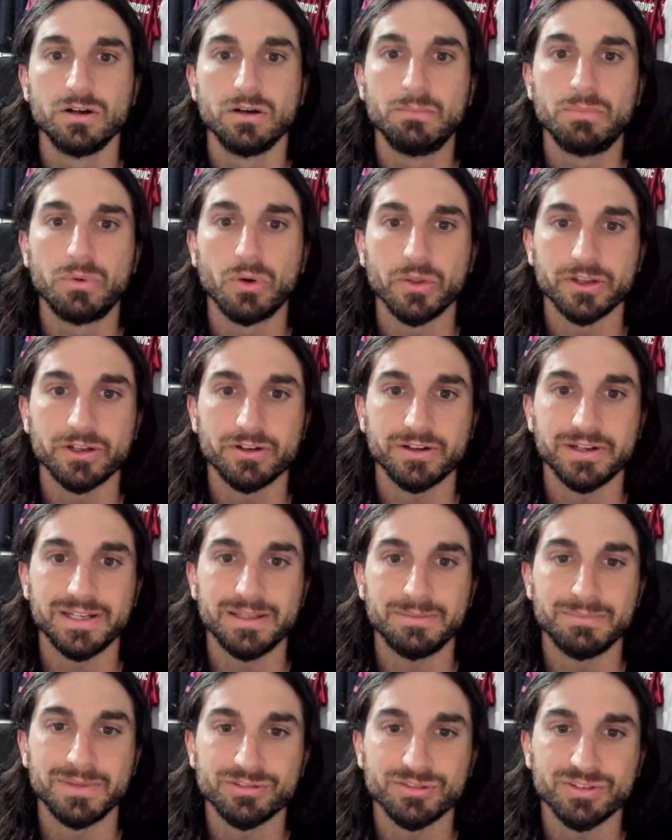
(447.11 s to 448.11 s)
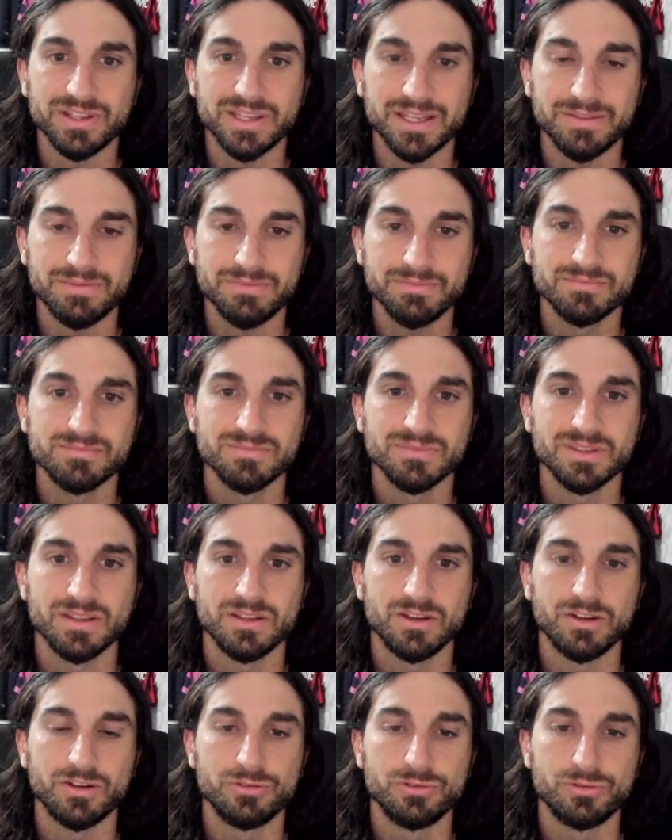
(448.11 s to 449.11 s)
Bowling Green, Michigan,
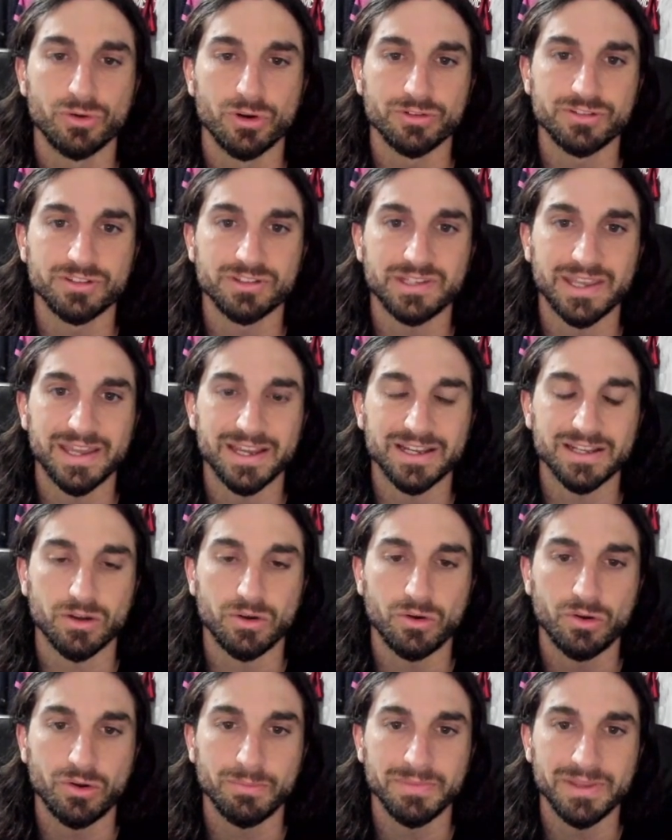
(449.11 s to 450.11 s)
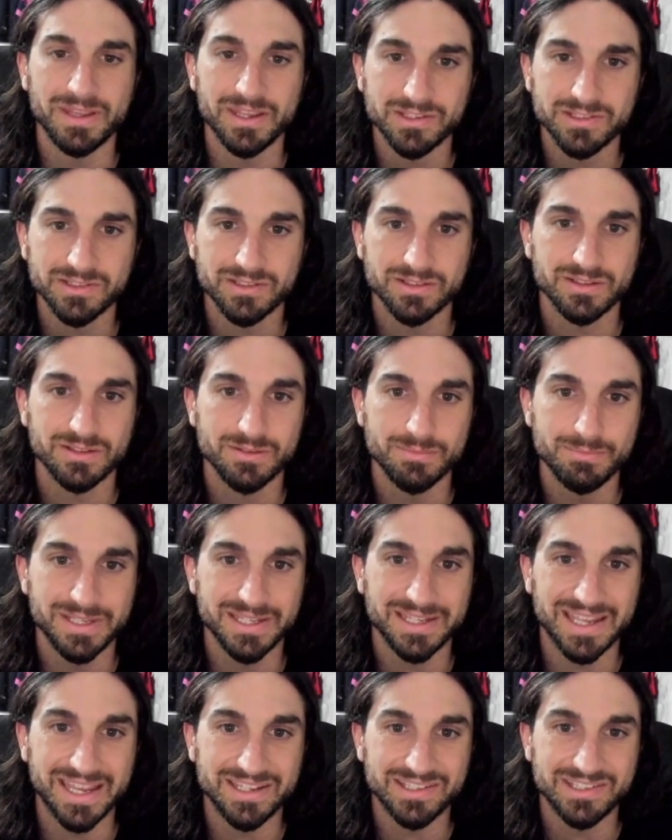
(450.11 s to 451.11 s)
Georgia Tech, Ole Miss.
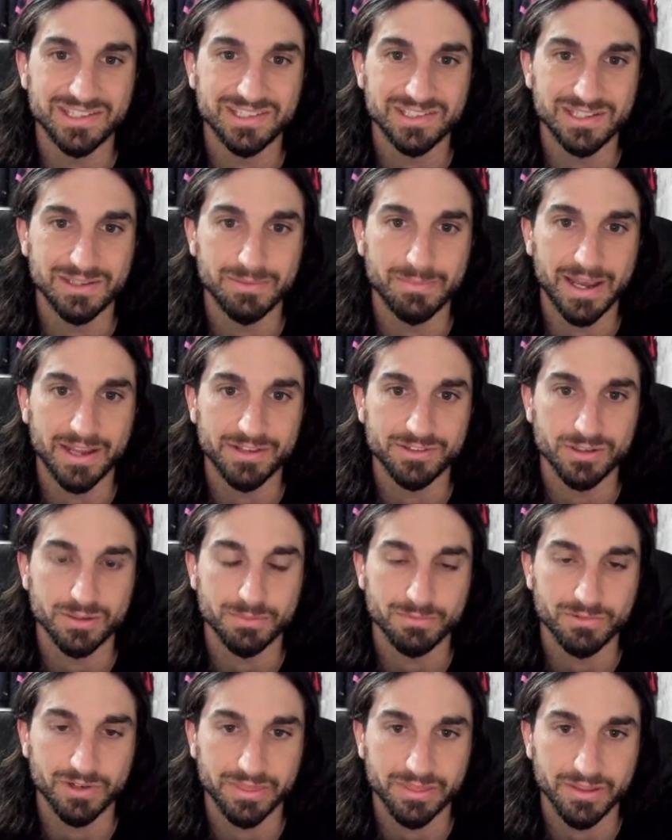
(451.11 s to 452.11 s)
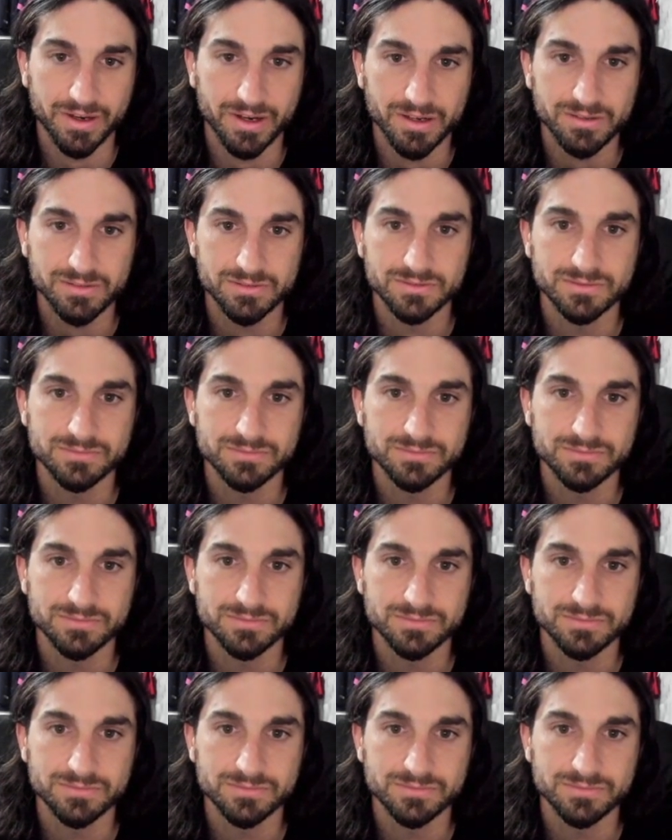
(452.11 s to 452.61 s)
Big ACC matchup right there.